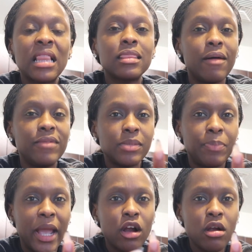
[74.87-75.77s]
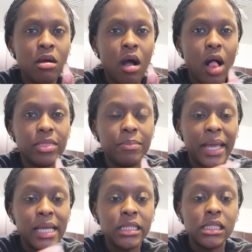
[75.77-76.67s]
Love is Bare on the
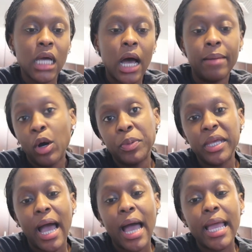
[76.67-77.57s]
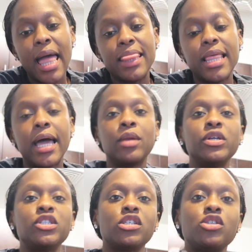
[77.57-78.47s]
base, um, OPI, and then
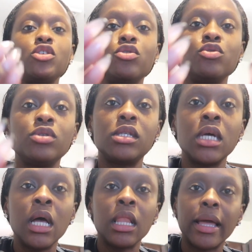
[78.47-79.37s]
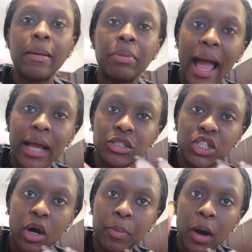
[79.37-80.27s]
we just used like a black gel